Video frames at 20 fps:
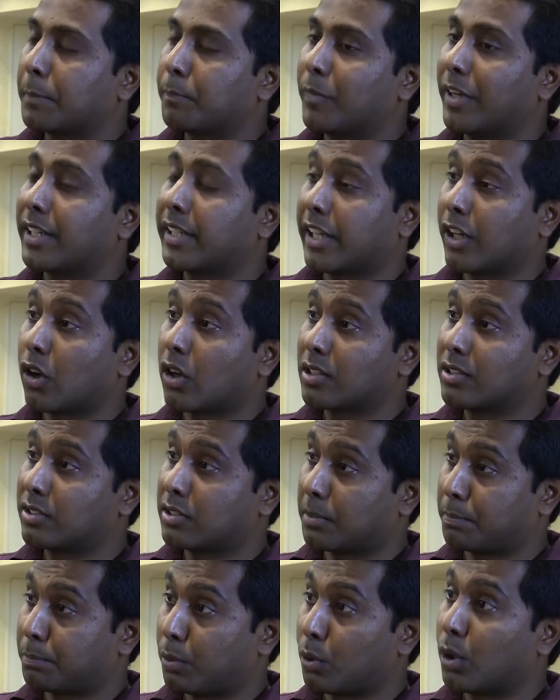It cannot
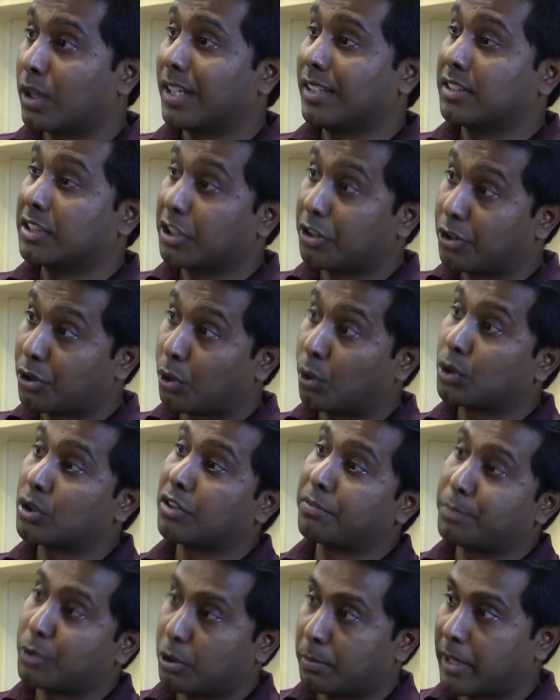support the growth
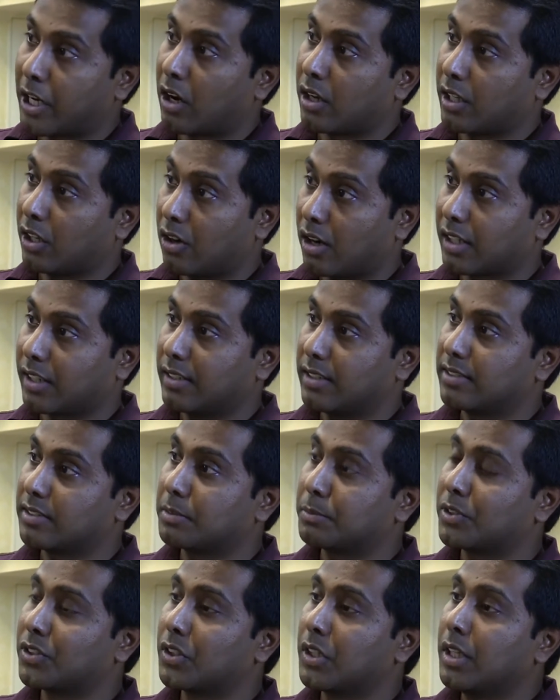of probiotic
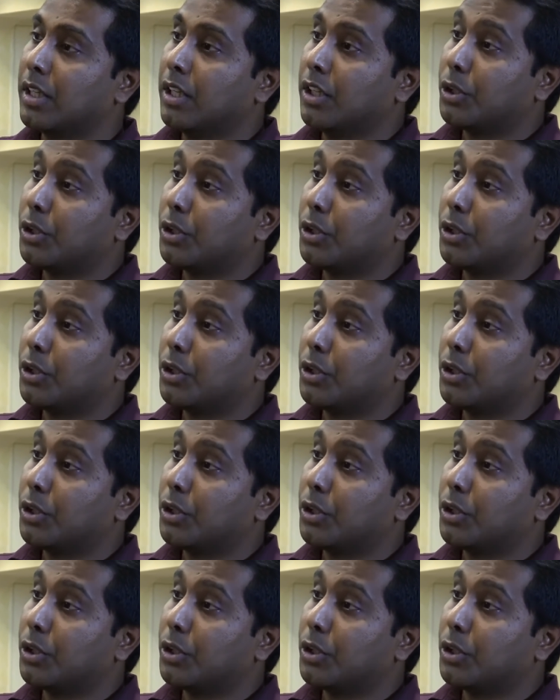organisms.